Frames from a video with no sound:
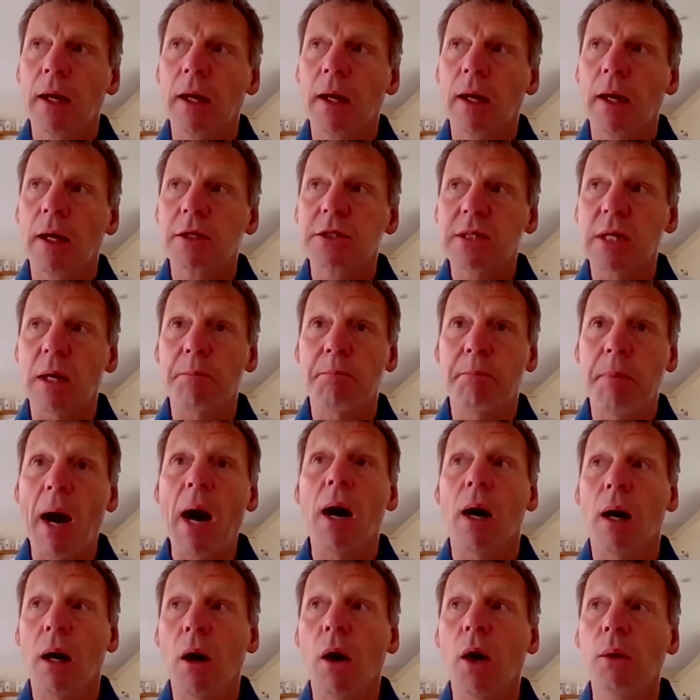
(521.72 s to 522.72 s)
So, but
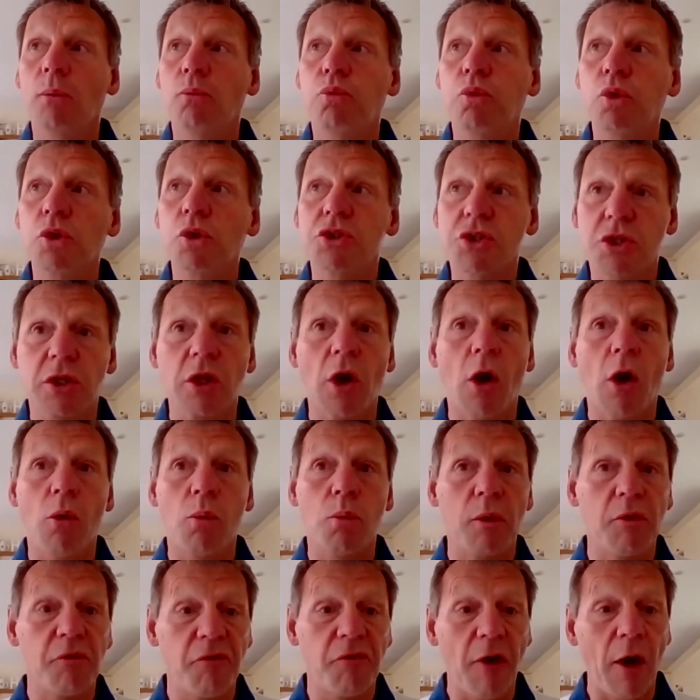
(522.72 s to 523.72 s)
I would start
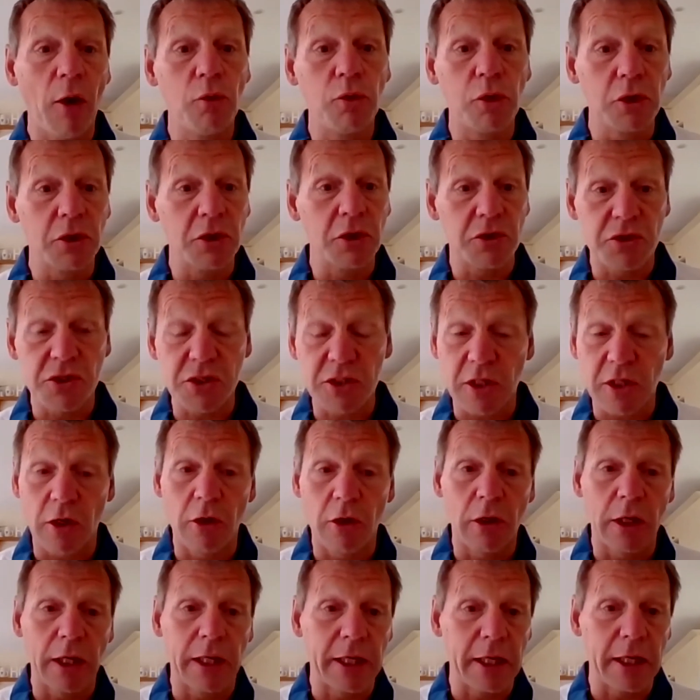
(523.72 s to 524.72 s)
with Foden and
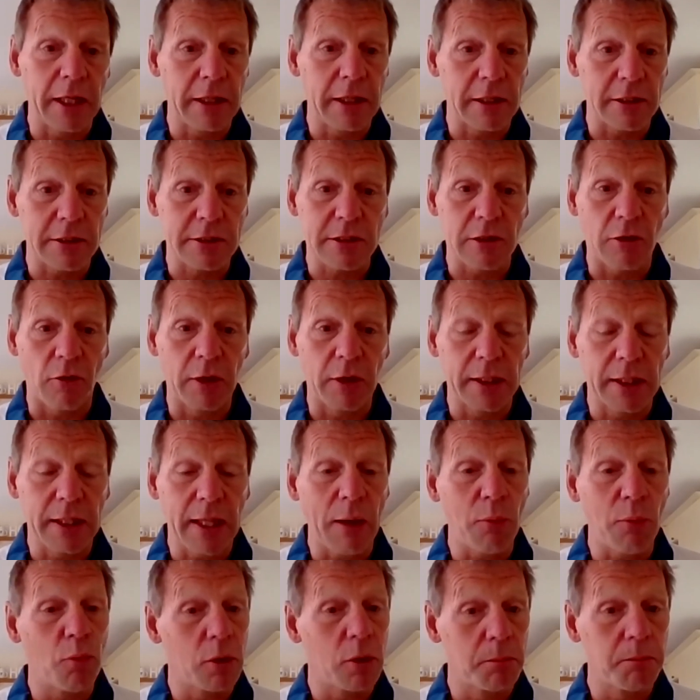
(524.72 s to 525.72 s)
Sterling either side.
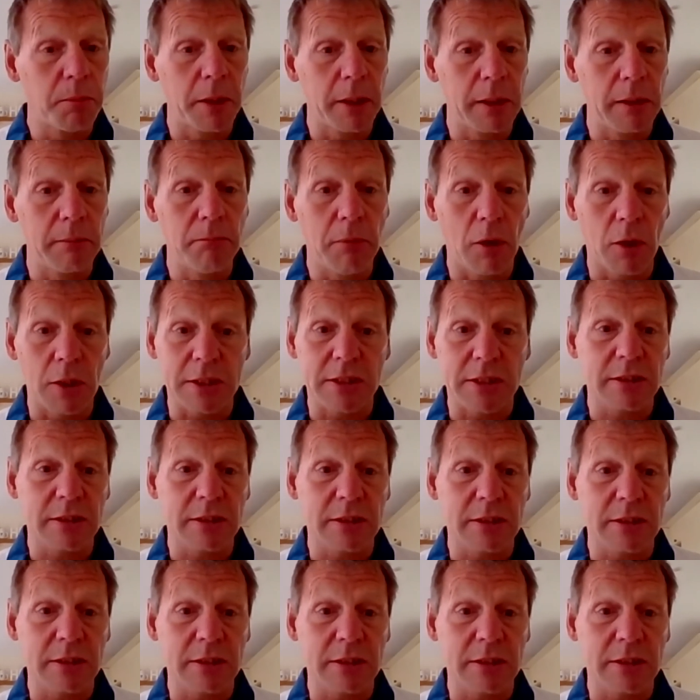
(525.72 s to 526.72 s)
That would be my
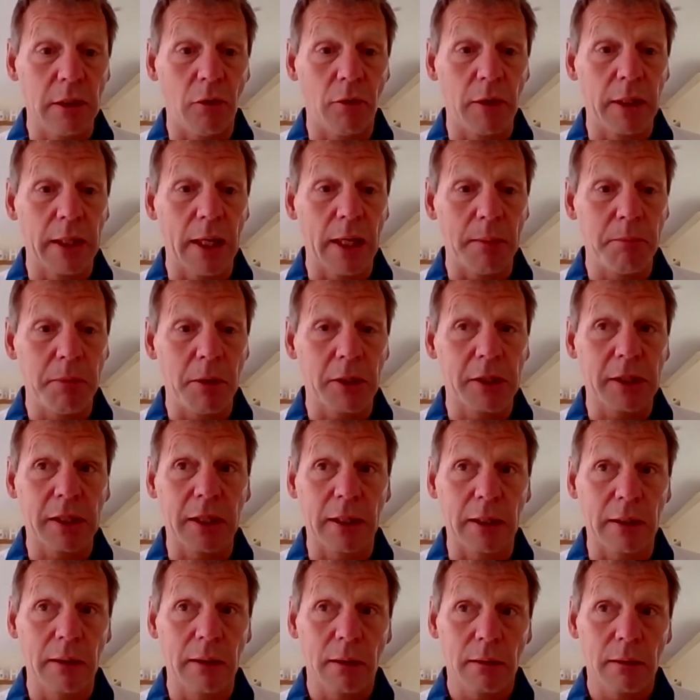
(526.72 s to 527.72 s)
starting lineup, I think.